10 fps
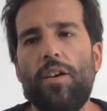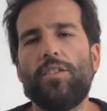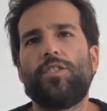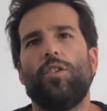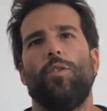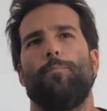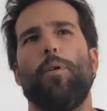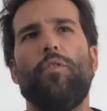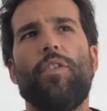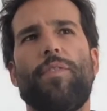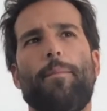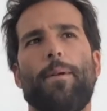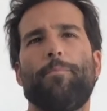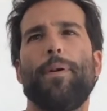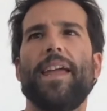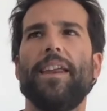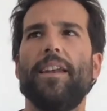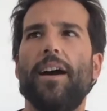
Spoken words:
So both of them are paying,